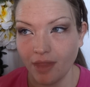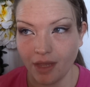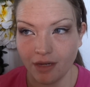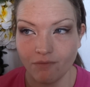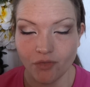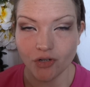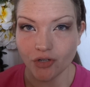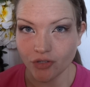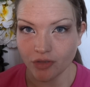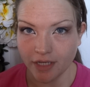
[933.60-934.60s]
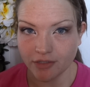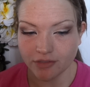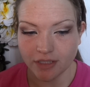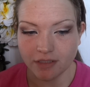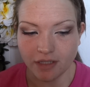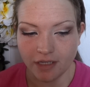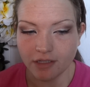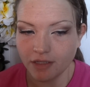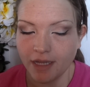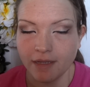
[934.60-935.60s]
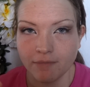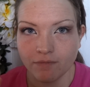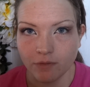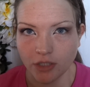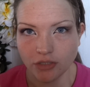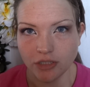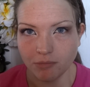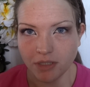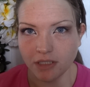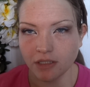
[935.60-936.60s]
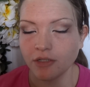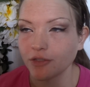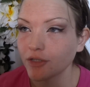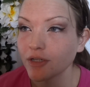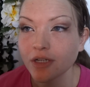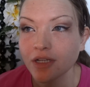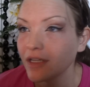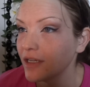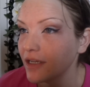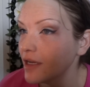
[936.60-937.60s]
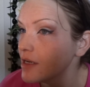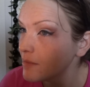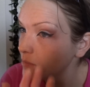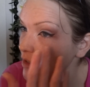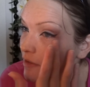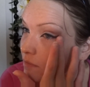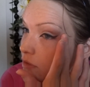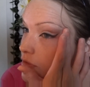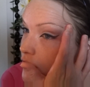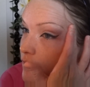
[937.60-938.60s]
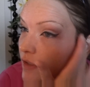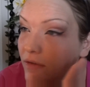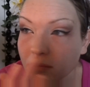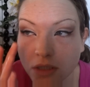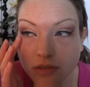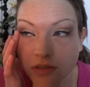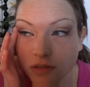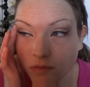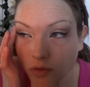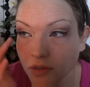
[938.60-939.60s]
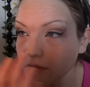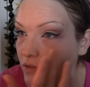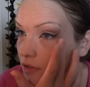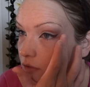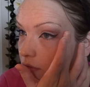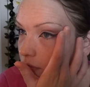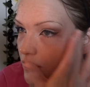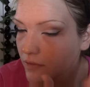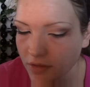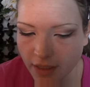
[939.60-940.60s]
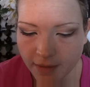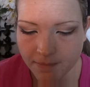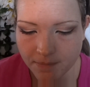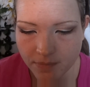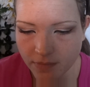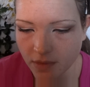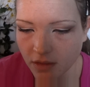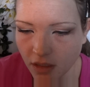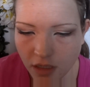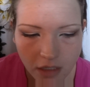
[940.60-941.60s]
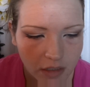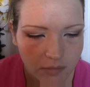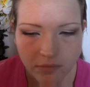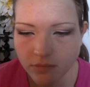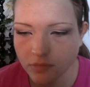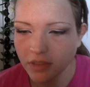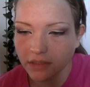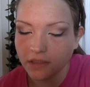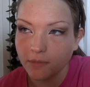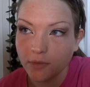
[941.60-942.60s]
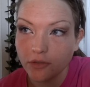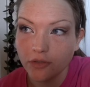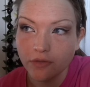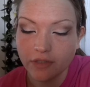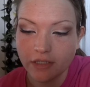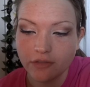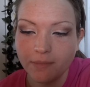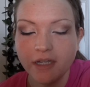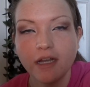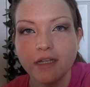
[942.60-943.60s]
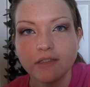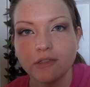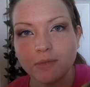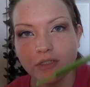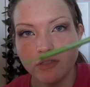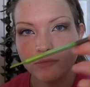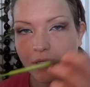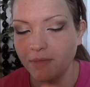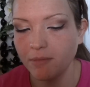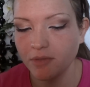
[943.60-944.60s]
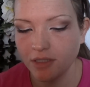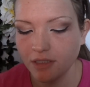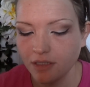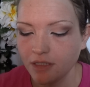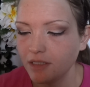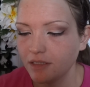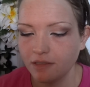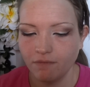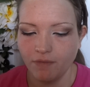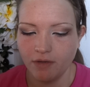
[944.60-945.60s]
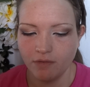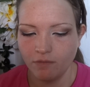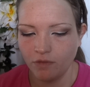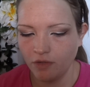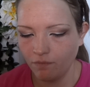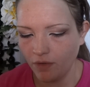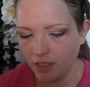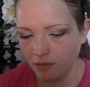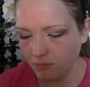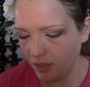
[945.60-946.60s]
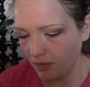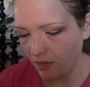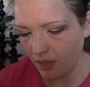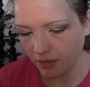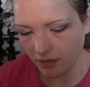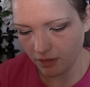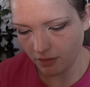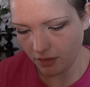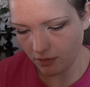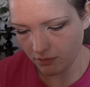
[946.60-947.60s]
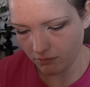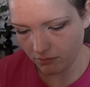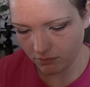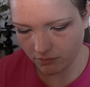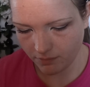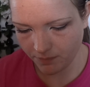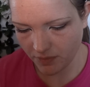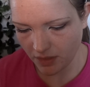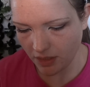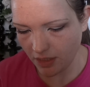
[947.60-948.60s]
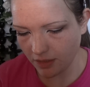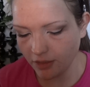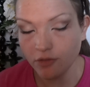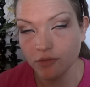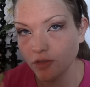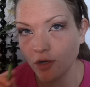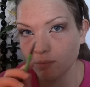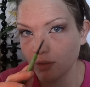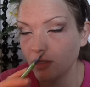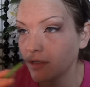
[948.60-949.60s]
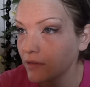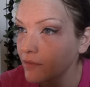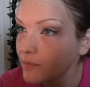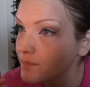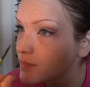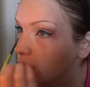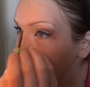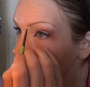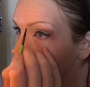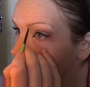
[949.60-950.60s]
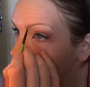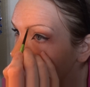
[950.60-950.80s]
And if you're lighter skin, like a light, fleshy pink color. Whatever your favorite blush is, of course, you can always go with that. Next thing I'm going to do is actually my eyes, so I'm going to use my Maybelline Define a Brow Eyeliner. And I use dark blonde. Dark blonde